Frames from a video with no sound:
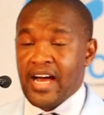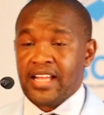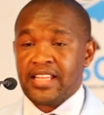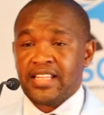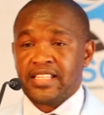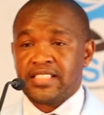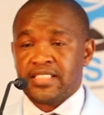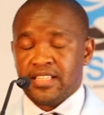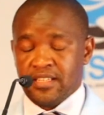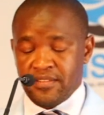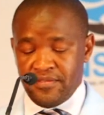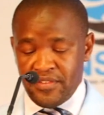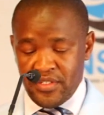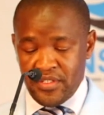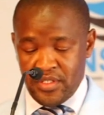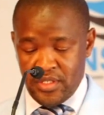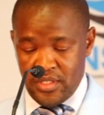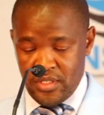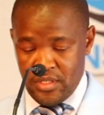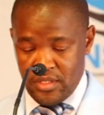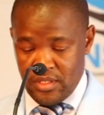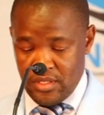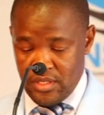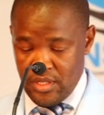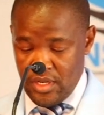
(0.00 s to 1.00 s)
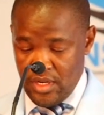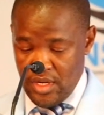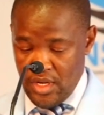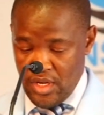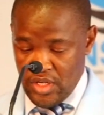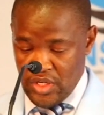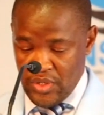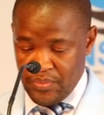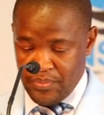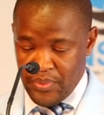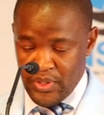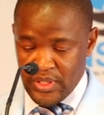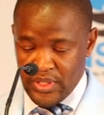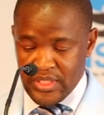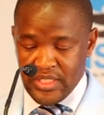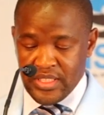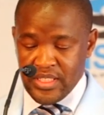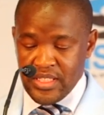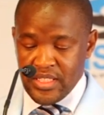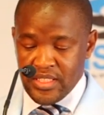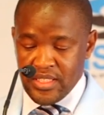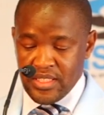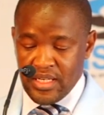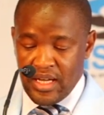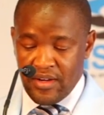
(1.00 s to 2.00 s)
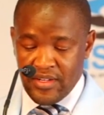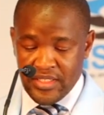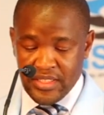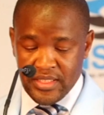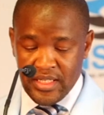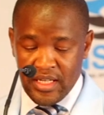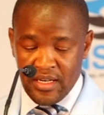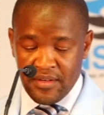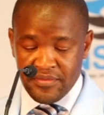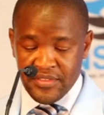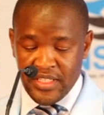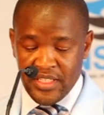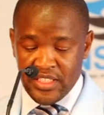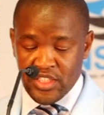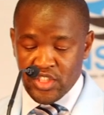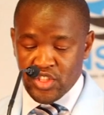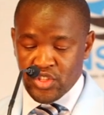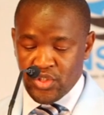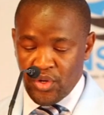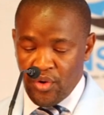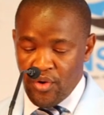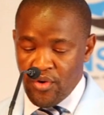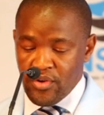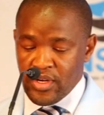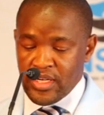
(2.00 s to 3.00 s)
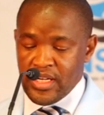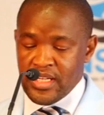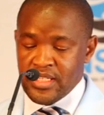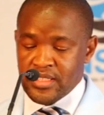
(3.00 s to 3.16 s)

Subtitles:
other services to position ourselves as strong